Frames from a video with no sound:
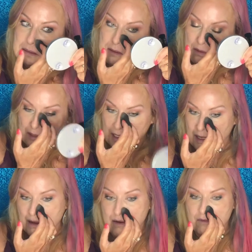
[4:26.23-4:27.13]
Totally
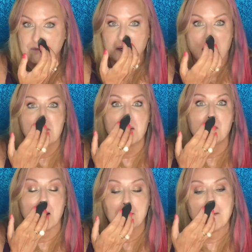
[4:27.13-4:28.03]
forgot my
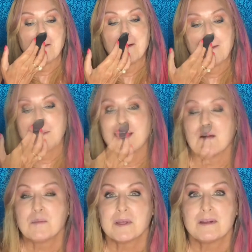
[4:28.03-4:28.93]
primer. Now
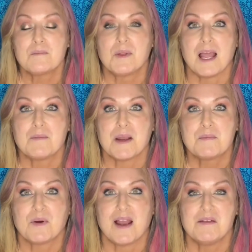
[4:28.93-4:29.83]
I'm going to apply my
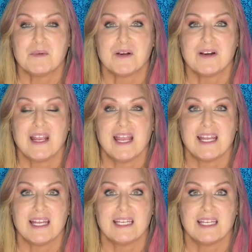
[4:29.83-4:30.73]
primer,
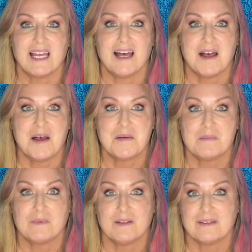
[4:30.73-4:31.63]
and
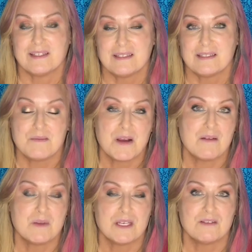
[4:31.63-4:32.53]
this summer
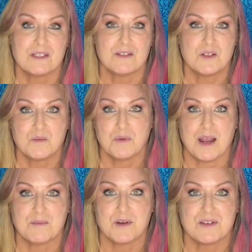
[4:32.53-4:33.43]
I've been using 2
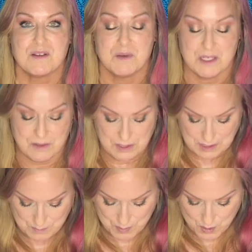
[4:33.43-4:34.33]
primers. I've been using
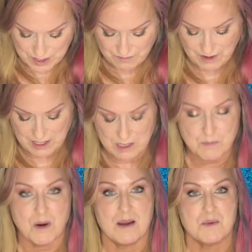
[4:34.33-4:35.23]
the Pore Defense
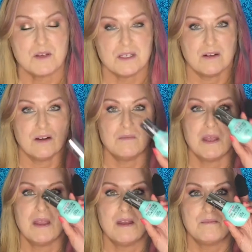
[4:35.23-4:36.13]
Primer Serum
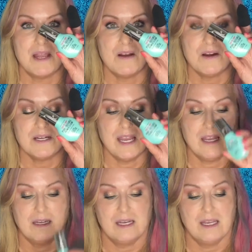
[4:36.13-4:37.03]
by Hard
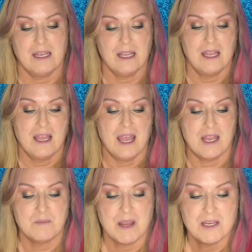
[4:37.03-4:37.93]
Candy
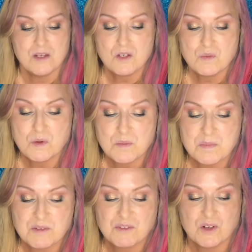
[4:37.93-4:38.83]
and my usual
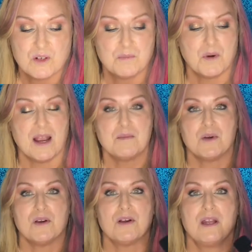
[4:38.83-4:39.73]
preferred
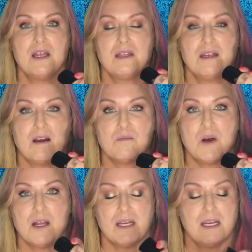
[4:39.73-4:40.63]
primer, the
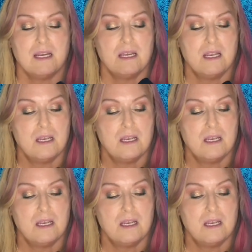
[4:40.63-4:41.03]
Armani,